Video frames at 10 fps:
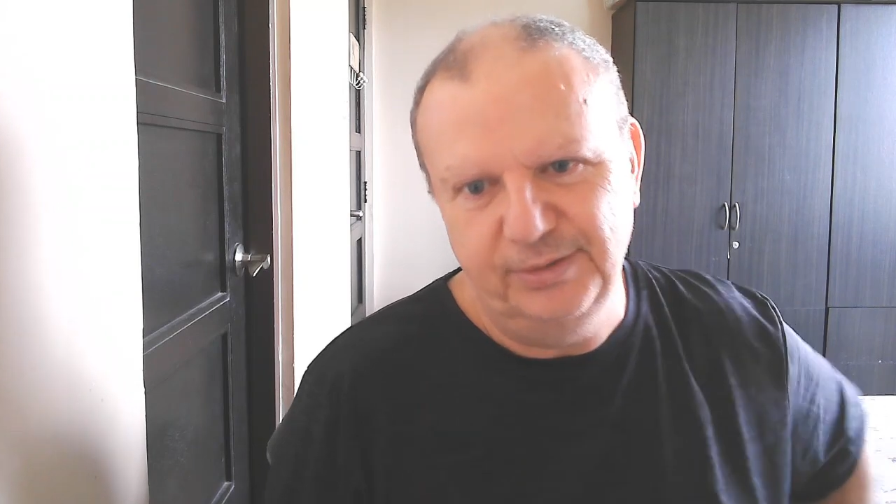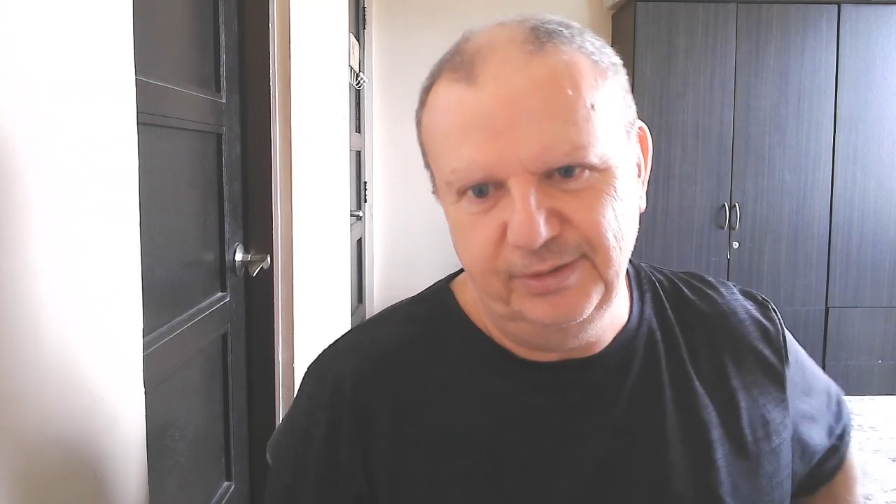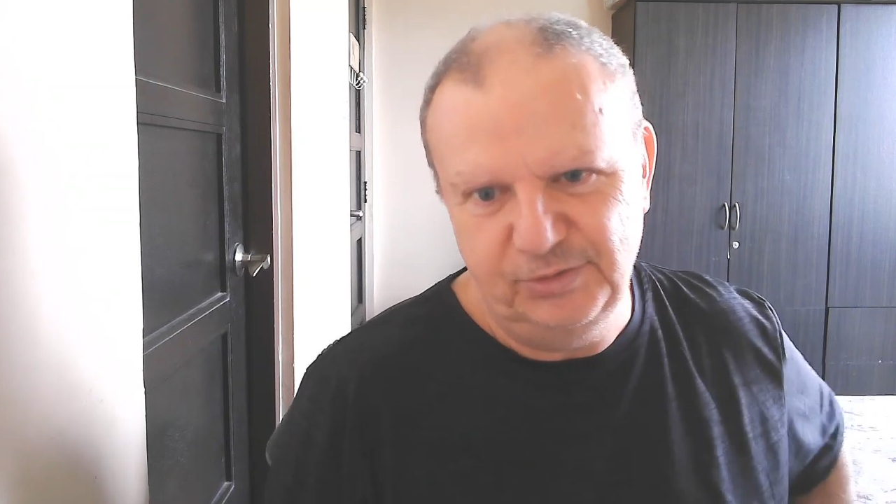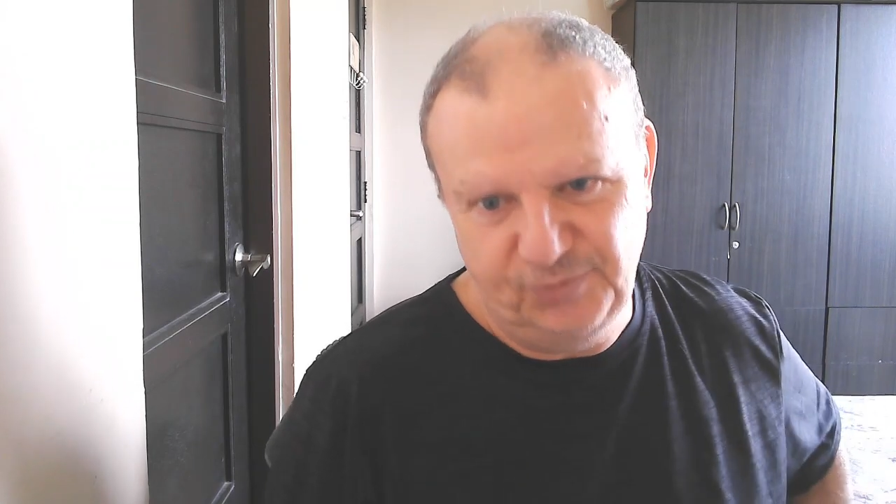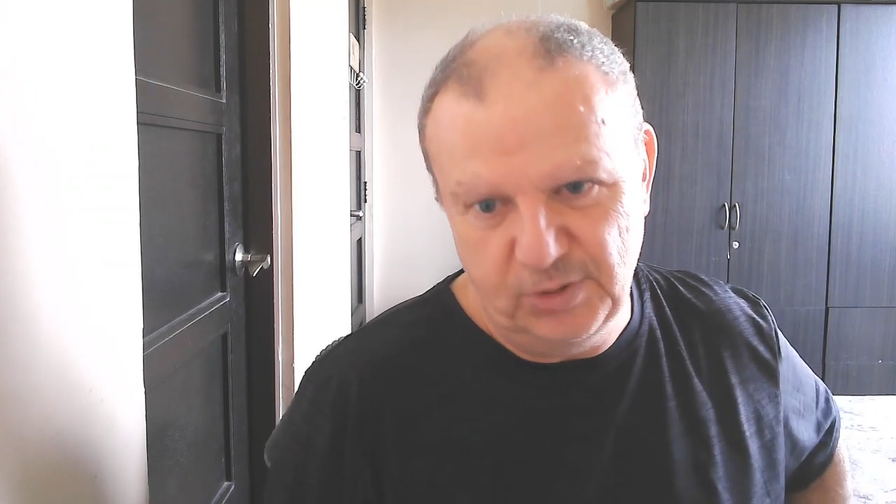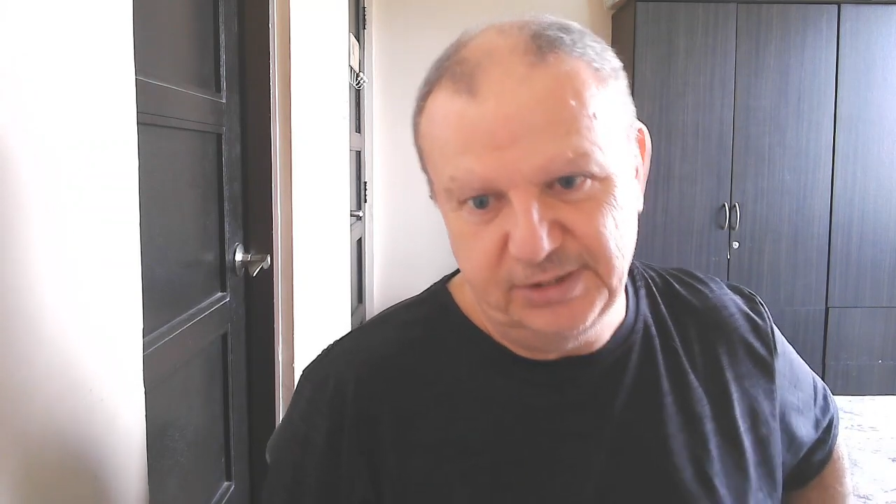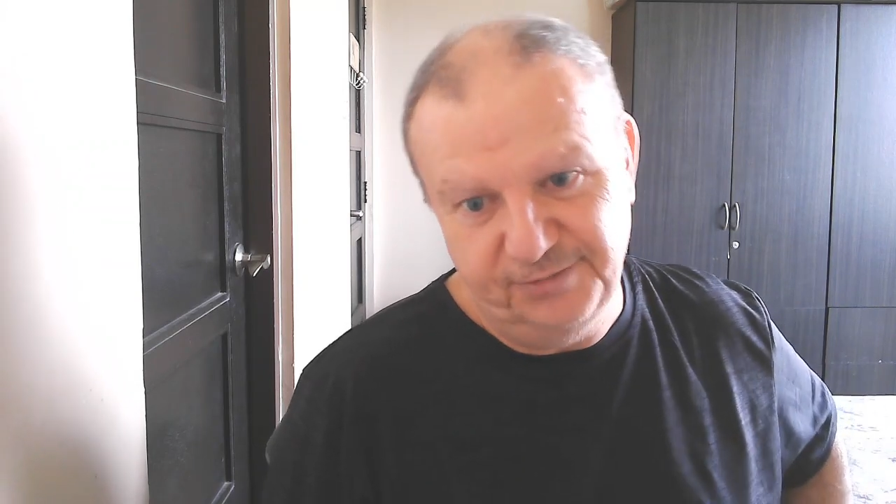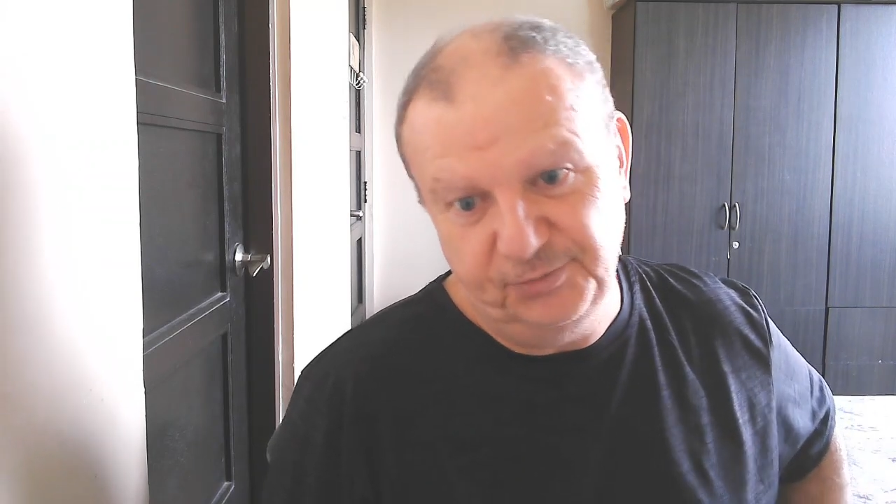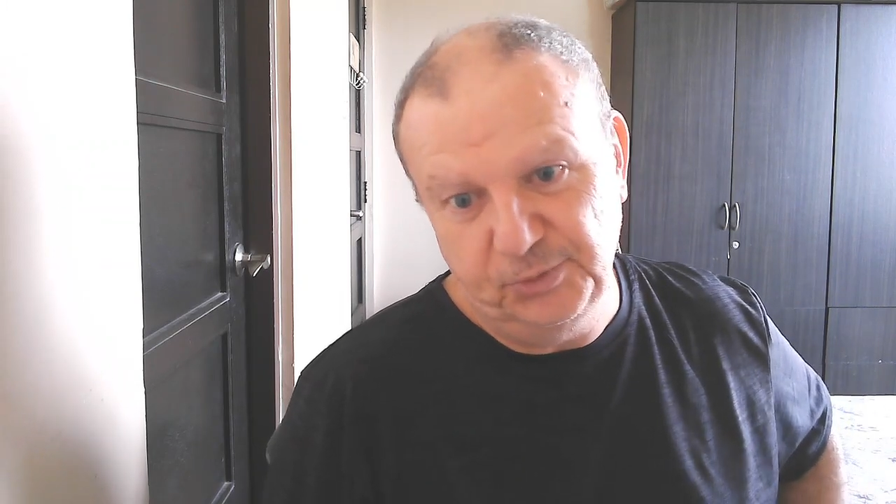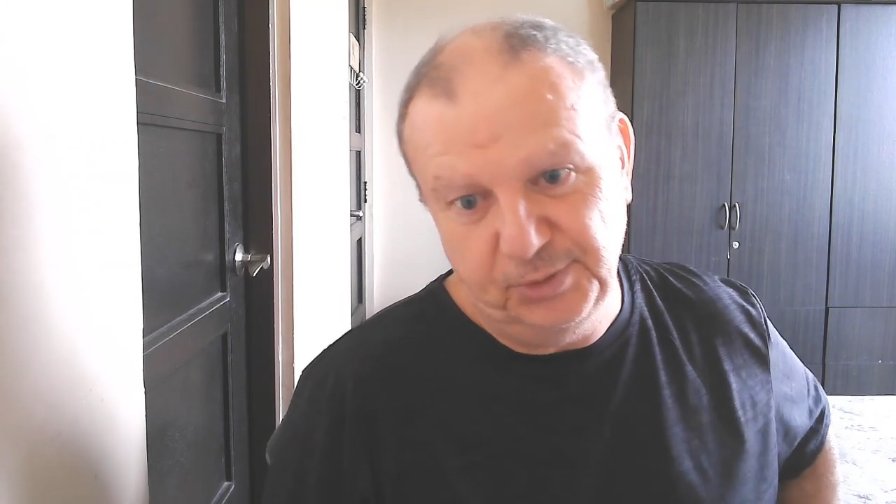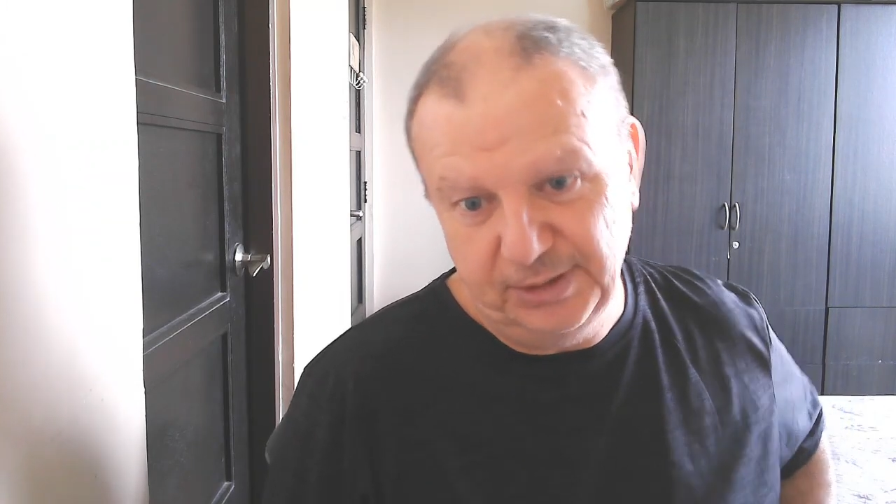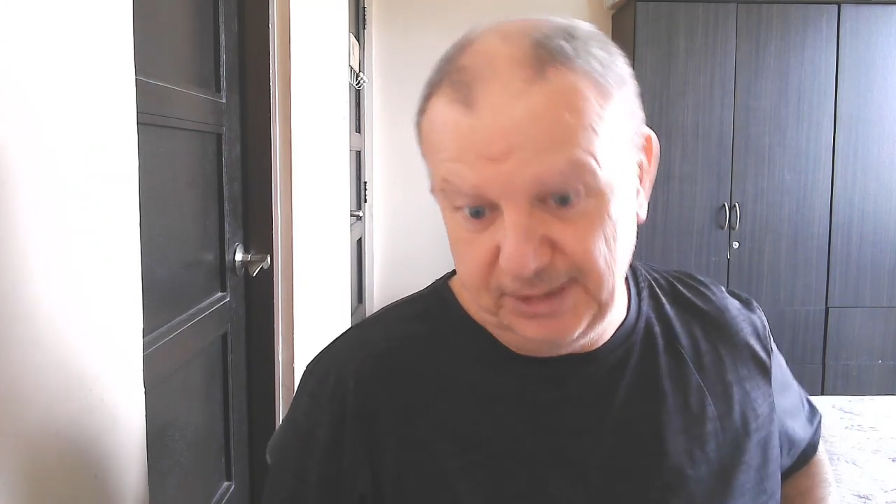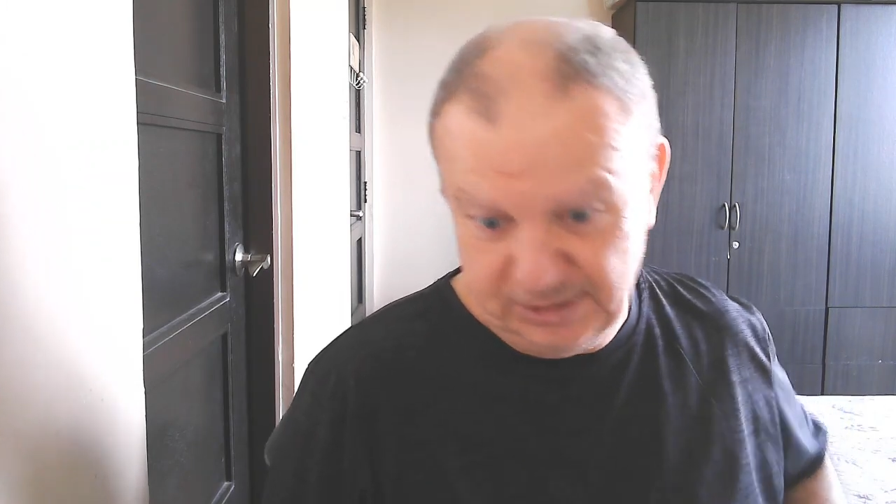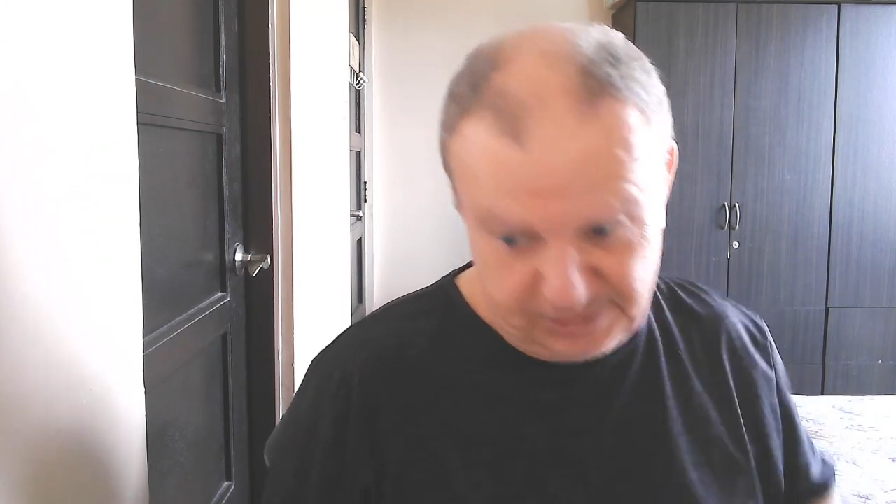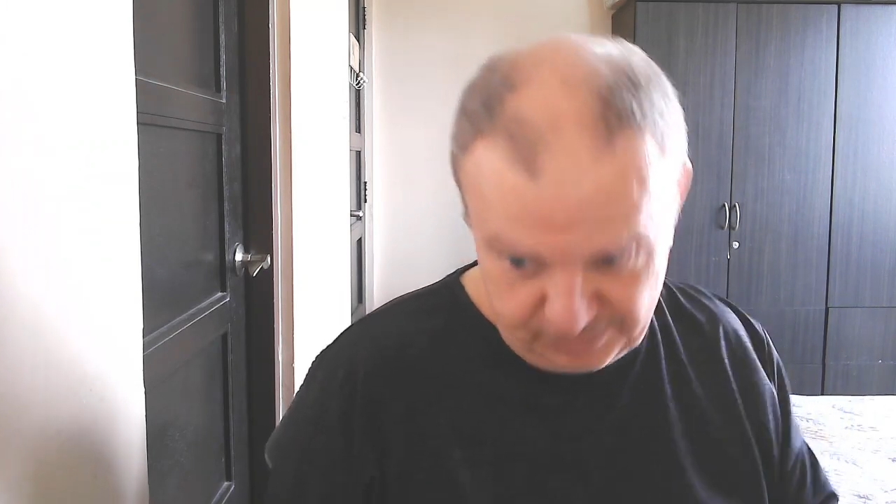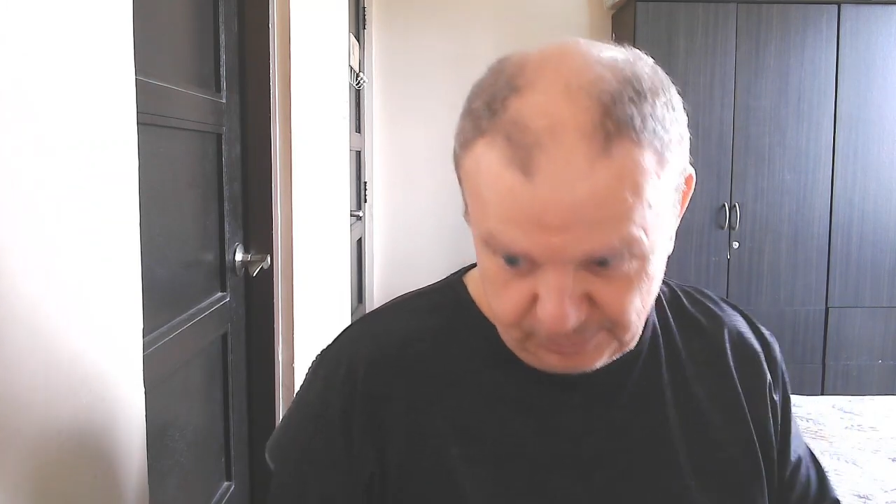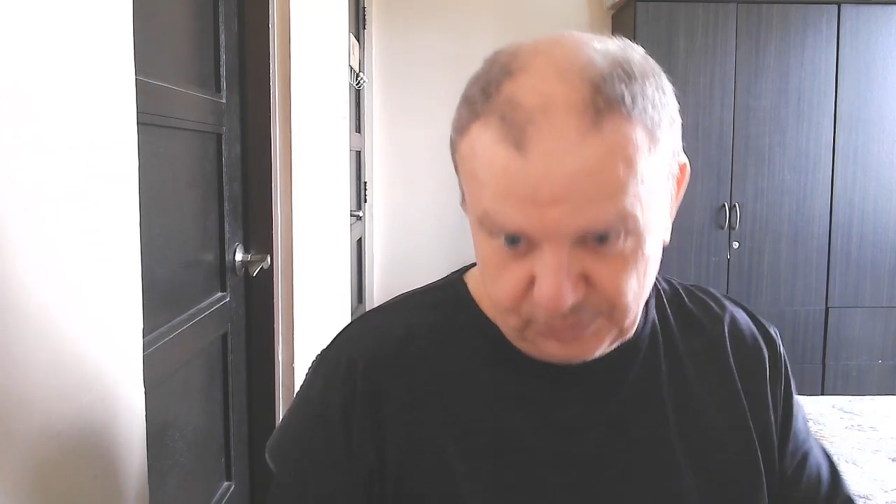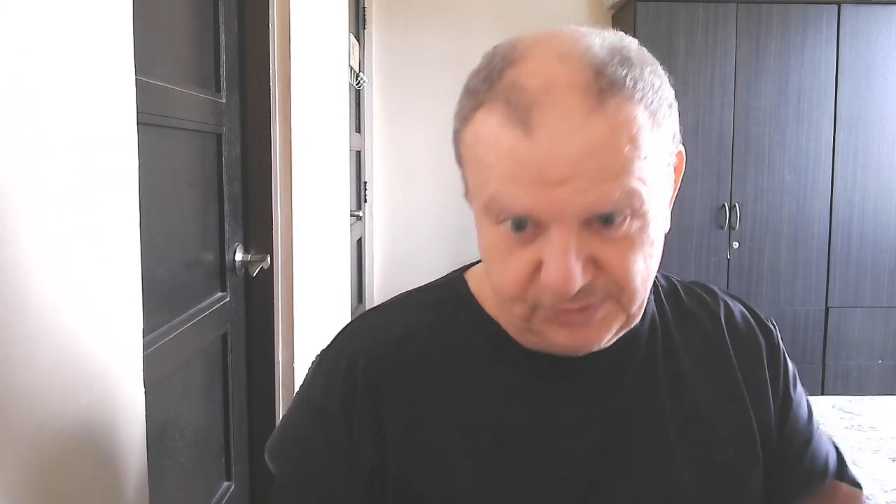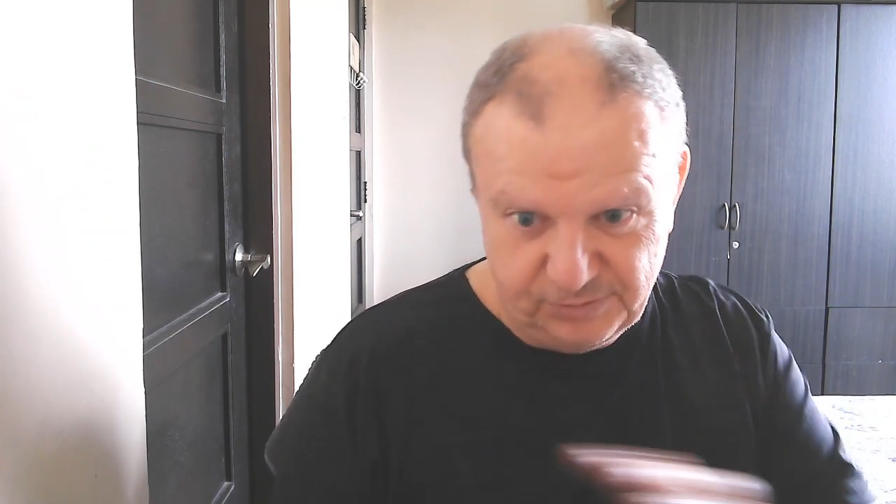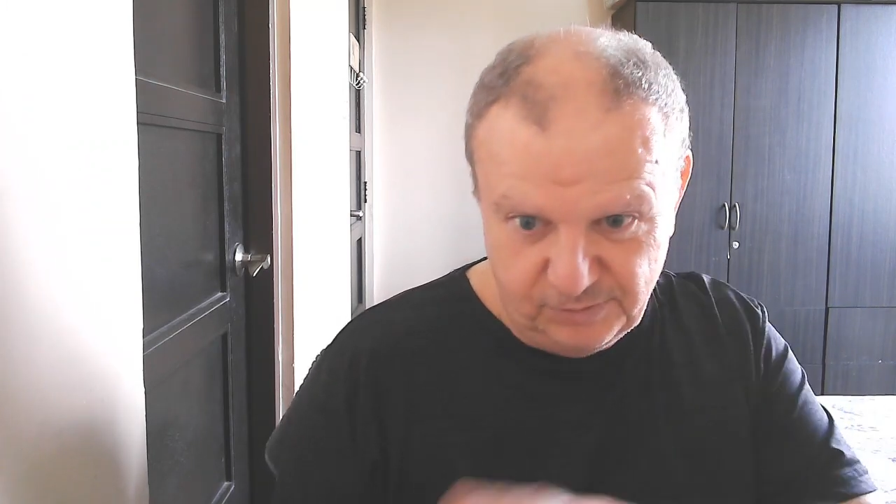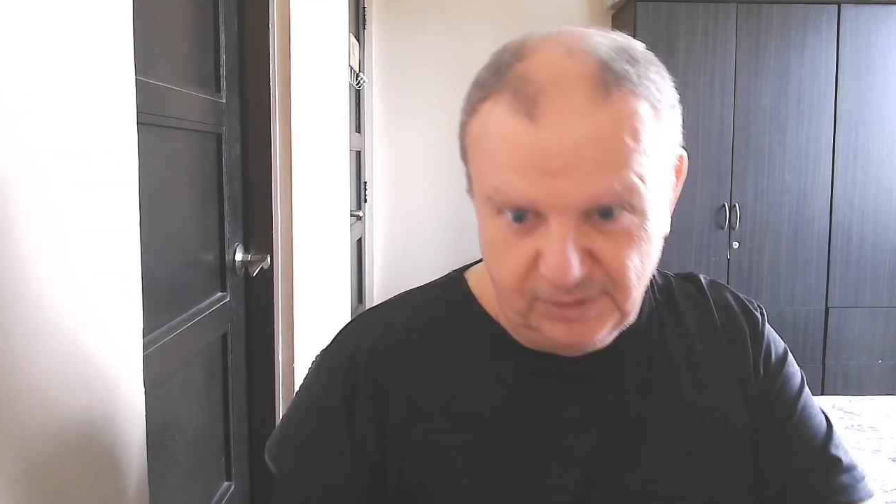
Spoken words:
It was very difficult unless it was